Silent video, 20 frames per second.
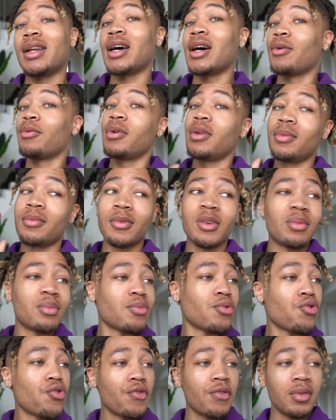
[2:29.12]
Now we we
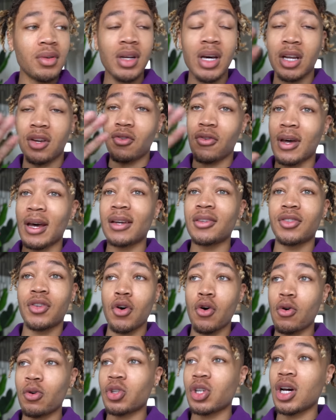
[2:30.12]
moving. I know I done
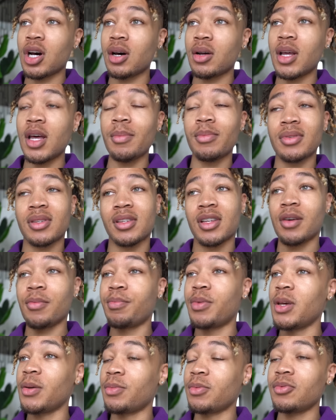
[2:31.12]
told y'all that, but some
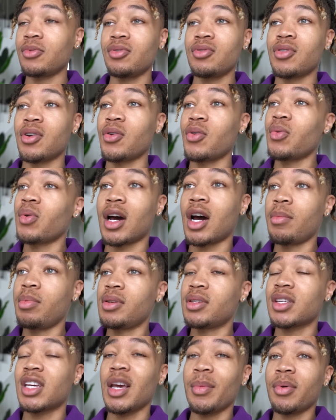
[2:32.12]
people, you know, I be
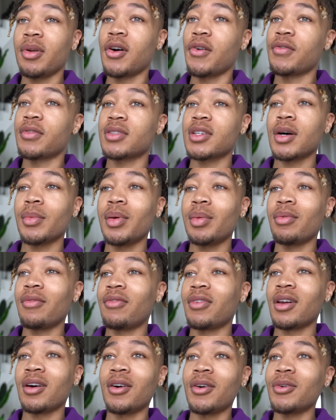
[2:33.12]
skipping over some people's
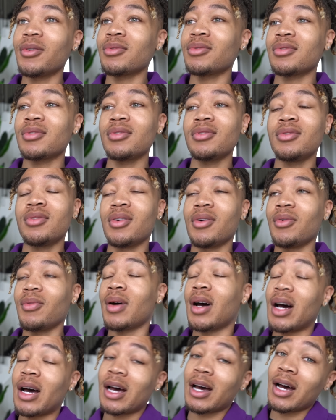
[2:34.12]
vlogs, you know.
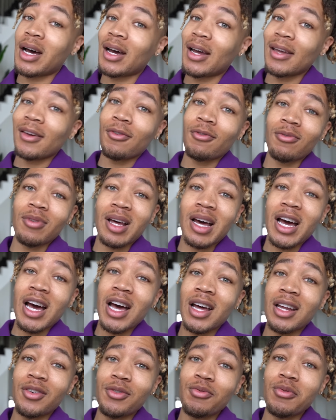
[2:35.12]
I, I ain't gonna lie,
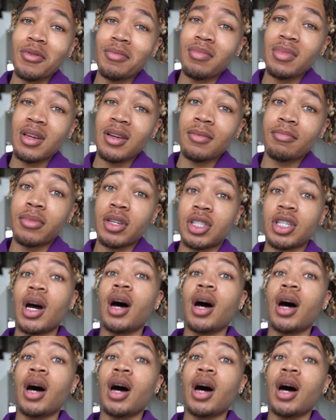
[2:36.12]
I do admit it. But